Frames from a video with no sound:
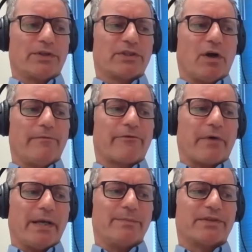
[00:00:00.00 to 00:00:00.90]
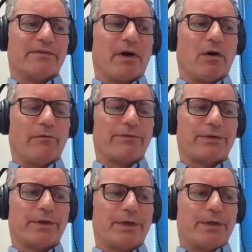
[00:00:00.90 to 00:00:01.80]
time frames
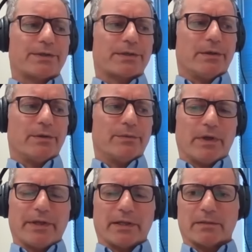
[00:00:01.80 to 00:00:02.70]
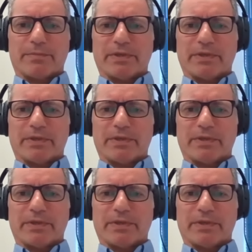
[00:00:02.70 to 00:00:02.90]
involved. So I think the